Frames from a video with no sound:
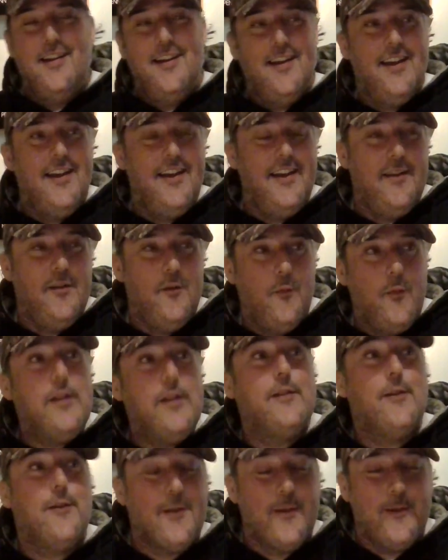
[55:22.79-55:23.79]
And we
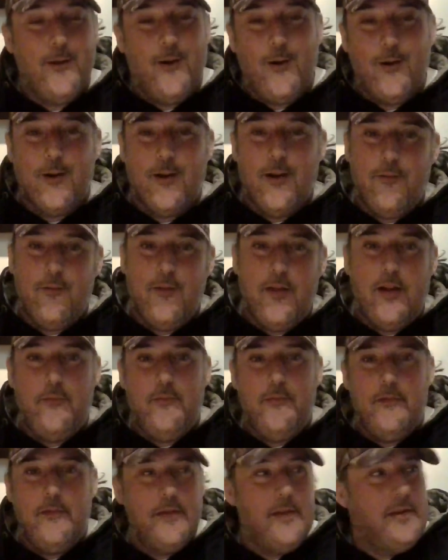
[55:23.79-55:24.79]
took the dog up,
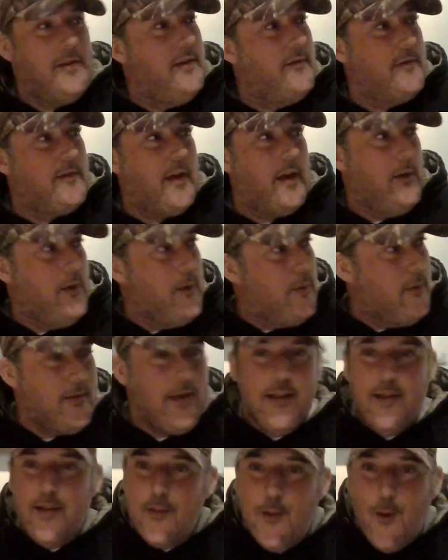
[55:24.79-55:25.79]
and she was like, "You want
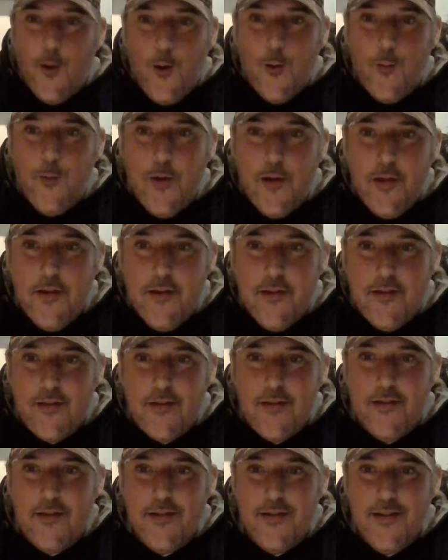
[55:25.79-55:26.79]
to take the dog with
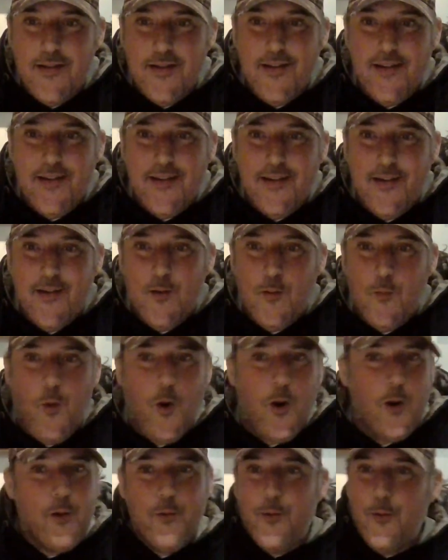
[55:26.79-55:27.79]
us?"
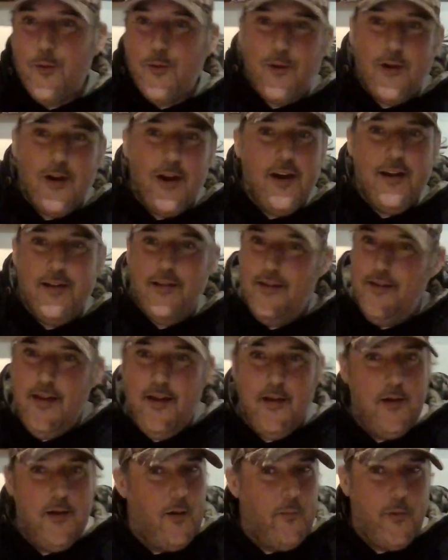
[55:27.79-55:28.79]
Walking through the crowd, I said,
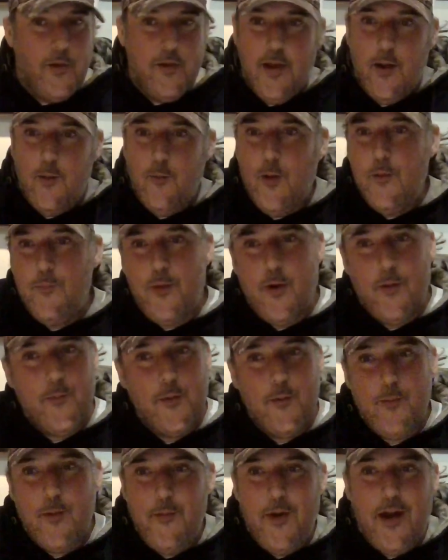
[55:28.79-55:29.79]
"Yeah, I'll put that white
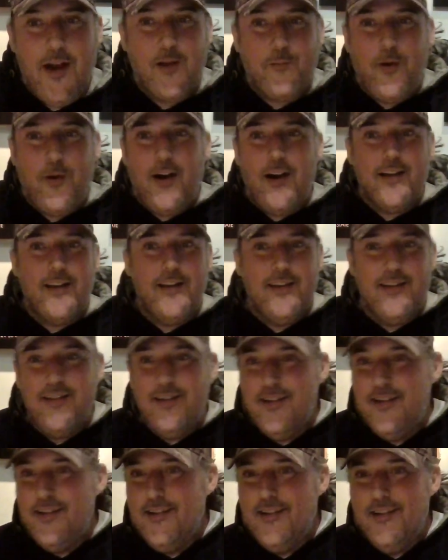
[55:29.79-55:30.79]
bumper in my back pocket."
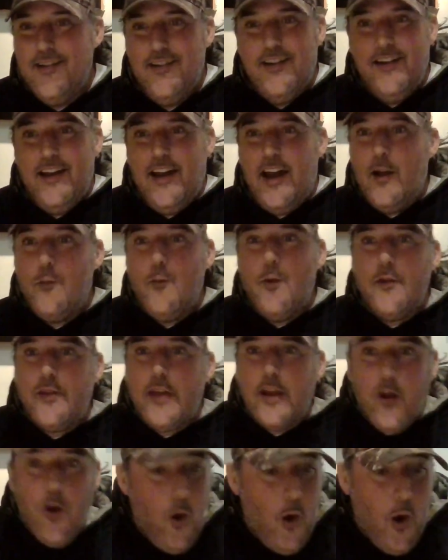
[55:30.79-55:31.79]
Everyone's
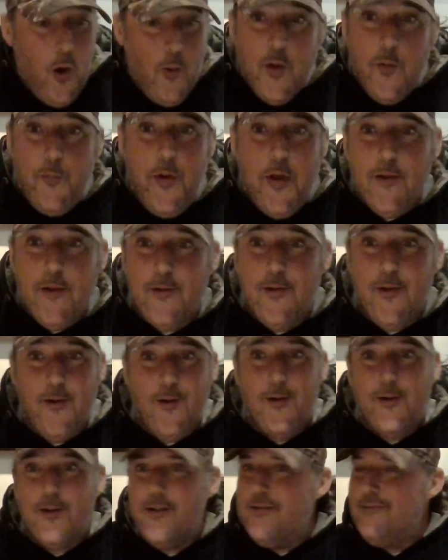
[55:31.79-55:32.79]
like, "Oh, I want to pet your
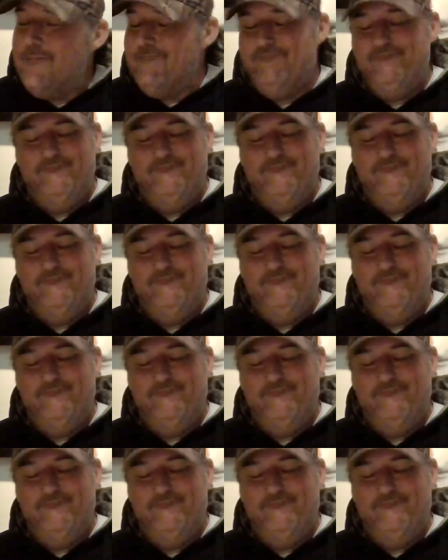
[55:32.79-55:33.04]
dog."